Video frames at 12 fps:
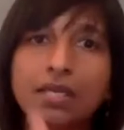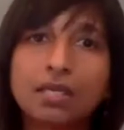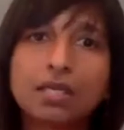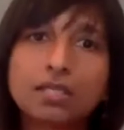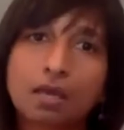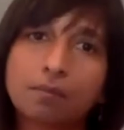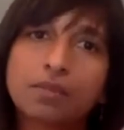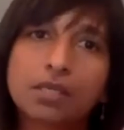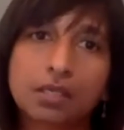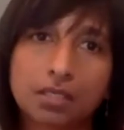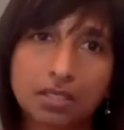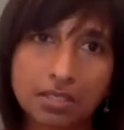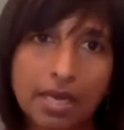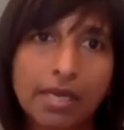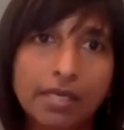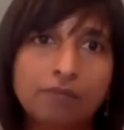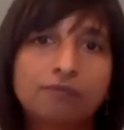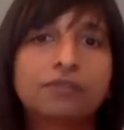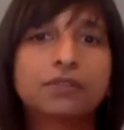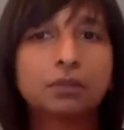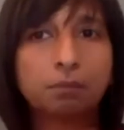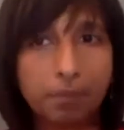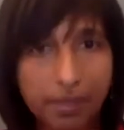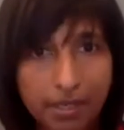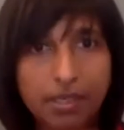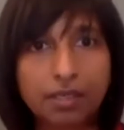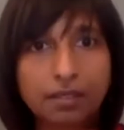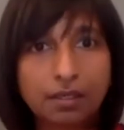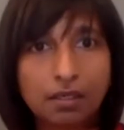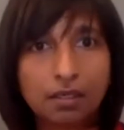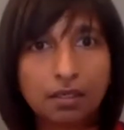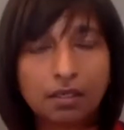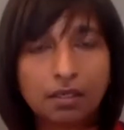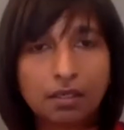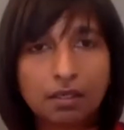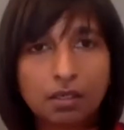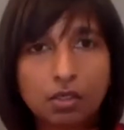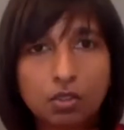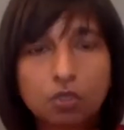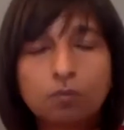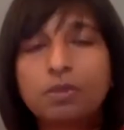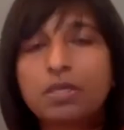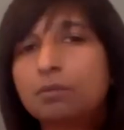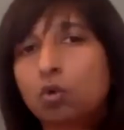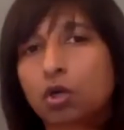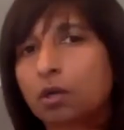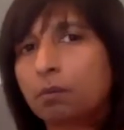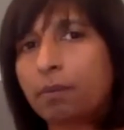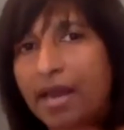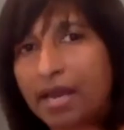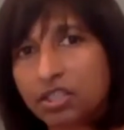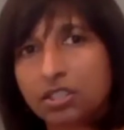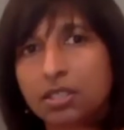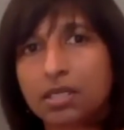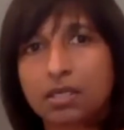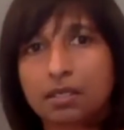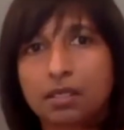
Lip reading: something aside for a bit to be more compassionate and